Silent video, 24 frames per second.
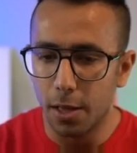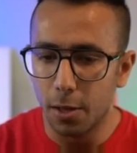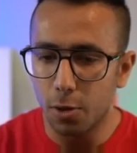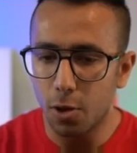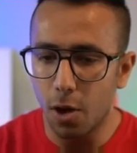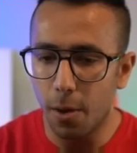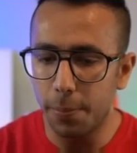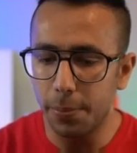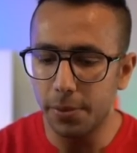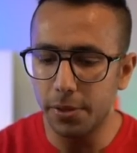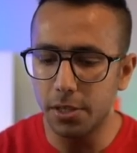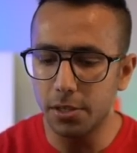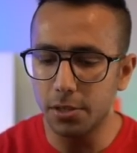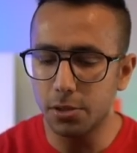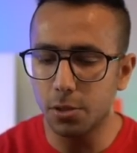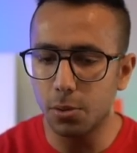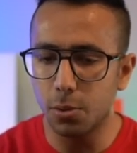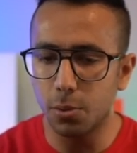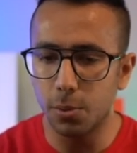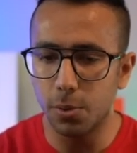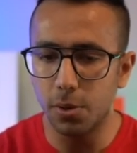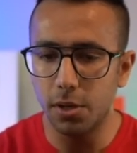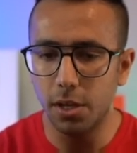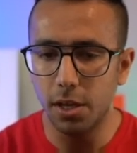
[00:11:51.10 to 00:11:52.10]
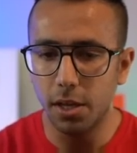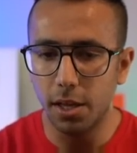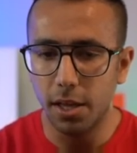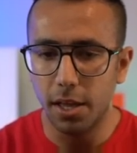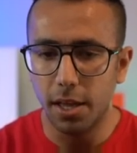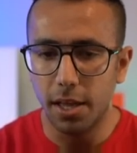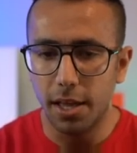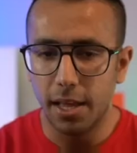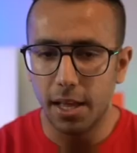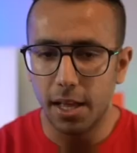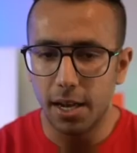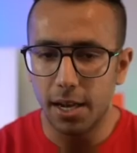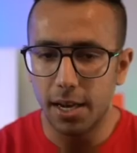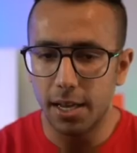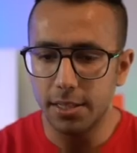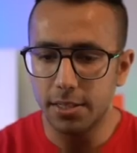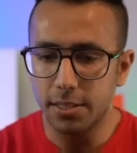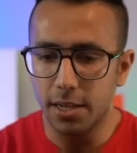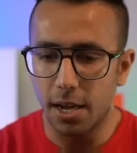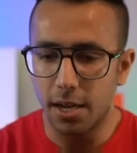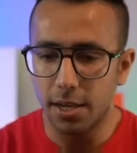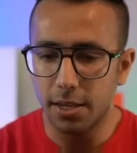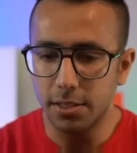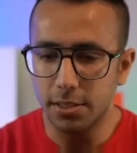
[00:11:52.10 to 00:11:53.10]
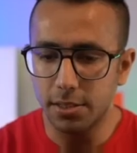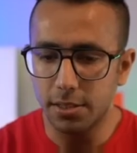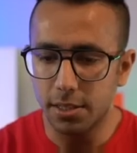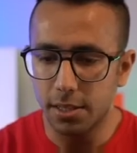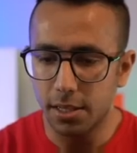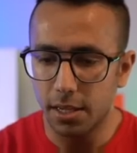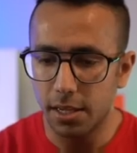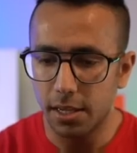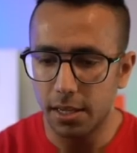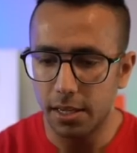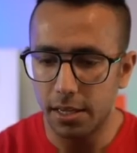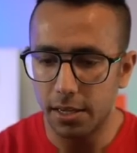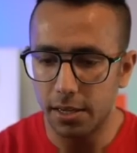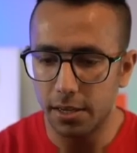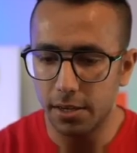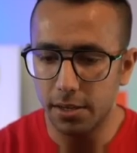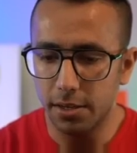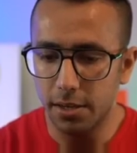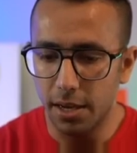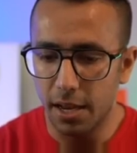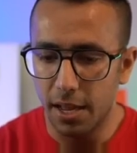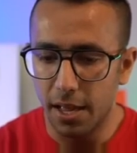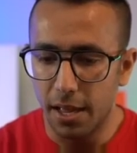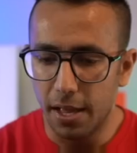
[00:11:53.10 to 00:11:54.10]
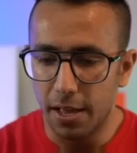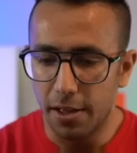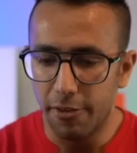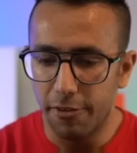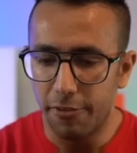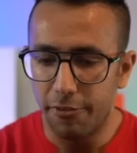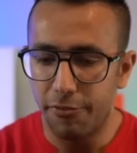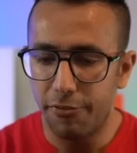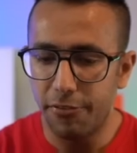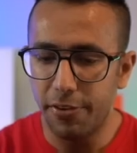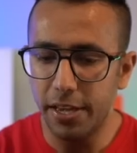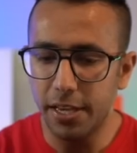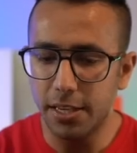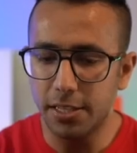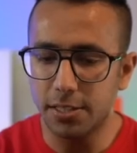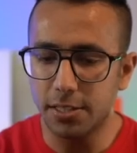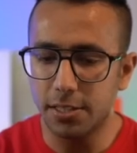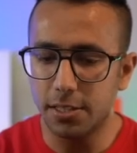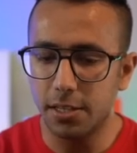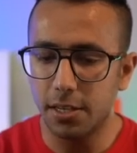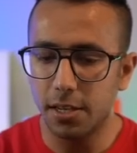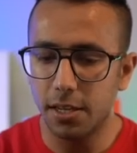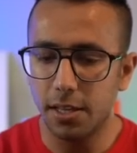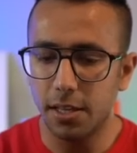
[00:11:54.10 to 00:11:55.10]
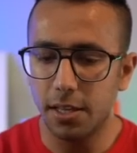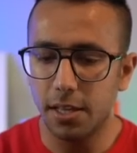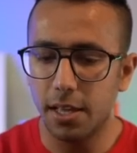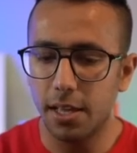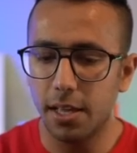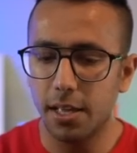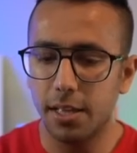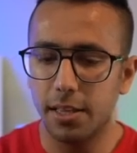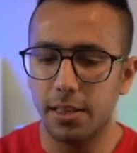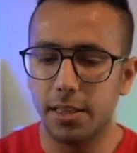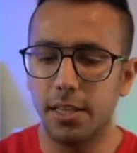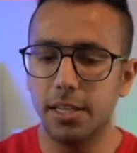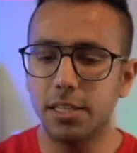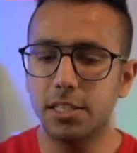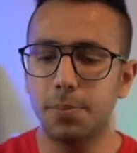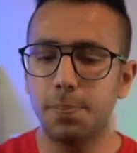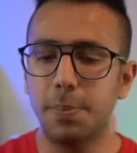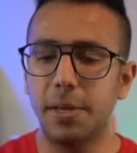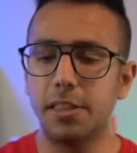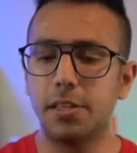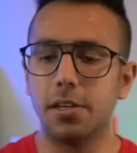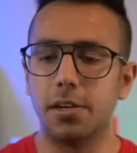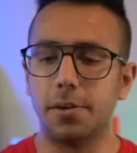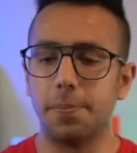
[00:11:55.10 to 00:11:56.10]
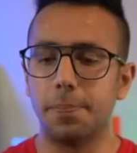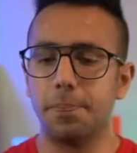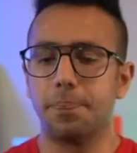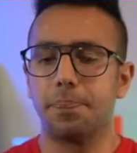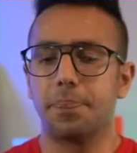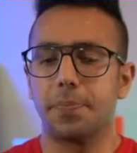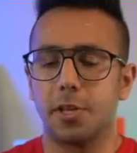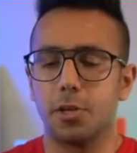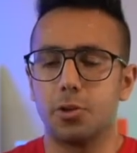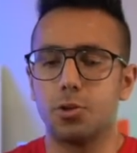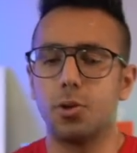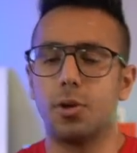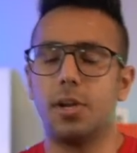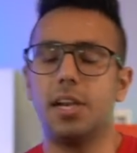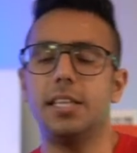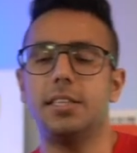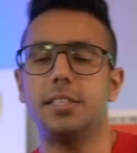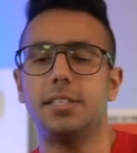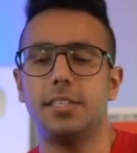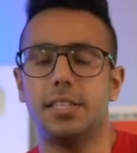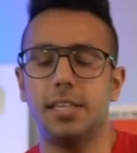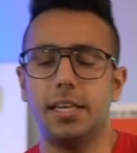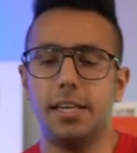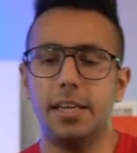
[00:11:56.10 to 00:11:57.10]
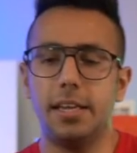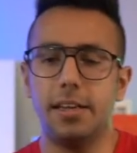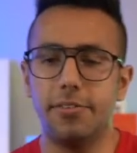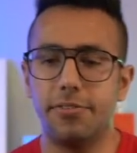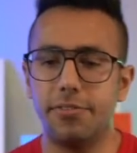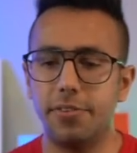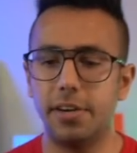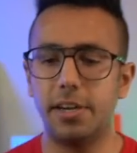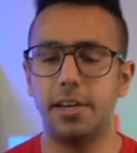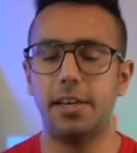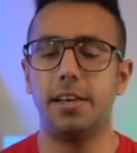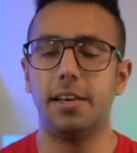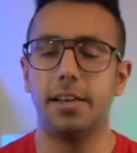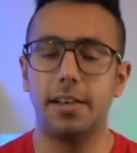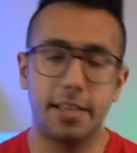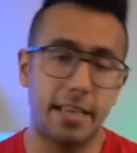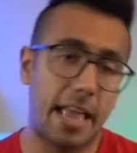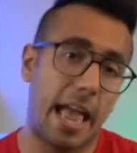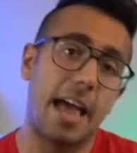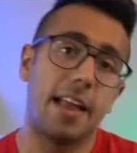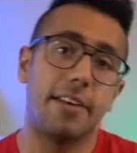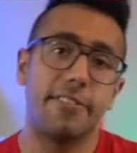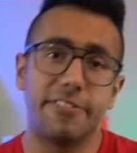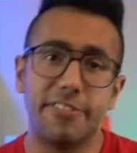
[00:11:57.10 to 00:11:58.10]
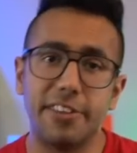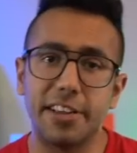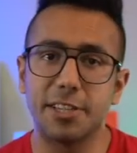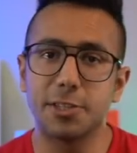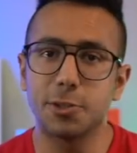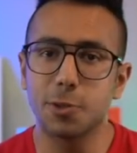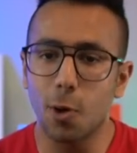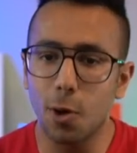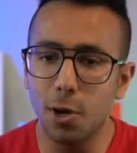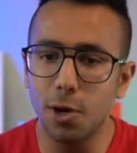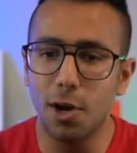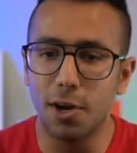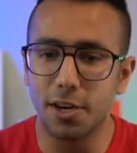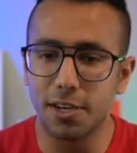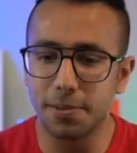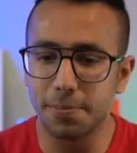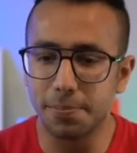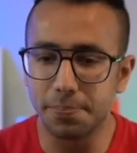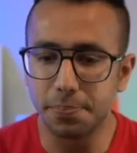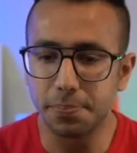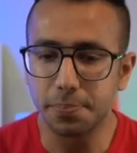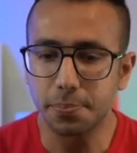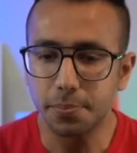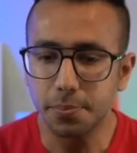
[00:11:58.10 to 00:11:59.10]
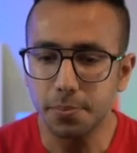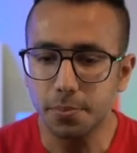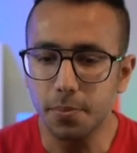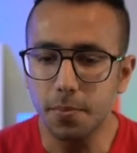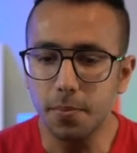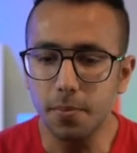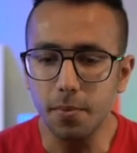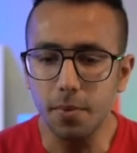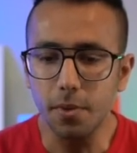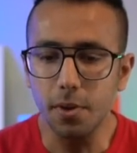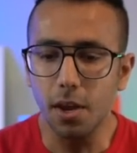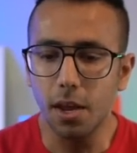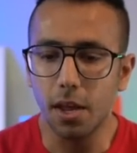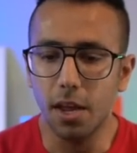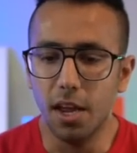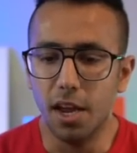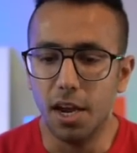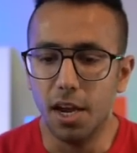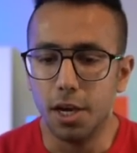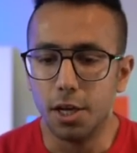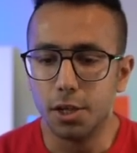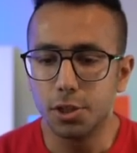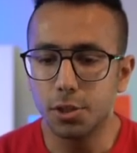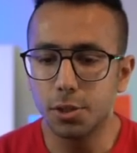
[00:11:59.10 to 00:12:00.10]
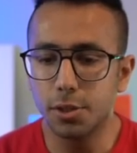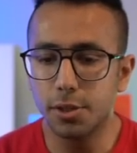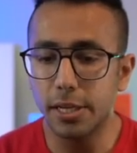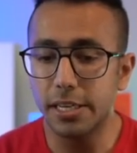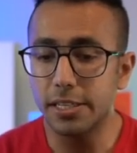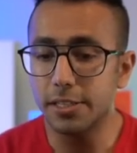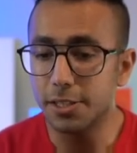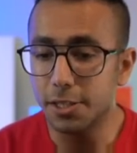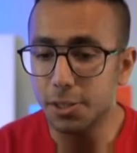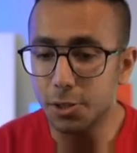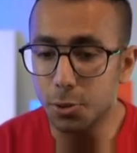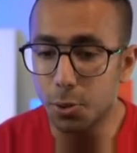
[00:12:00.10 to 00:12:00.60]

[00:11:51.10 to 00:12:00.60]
copy this code. Let's ask here, fix this method. So let's see if it can fix or not. So this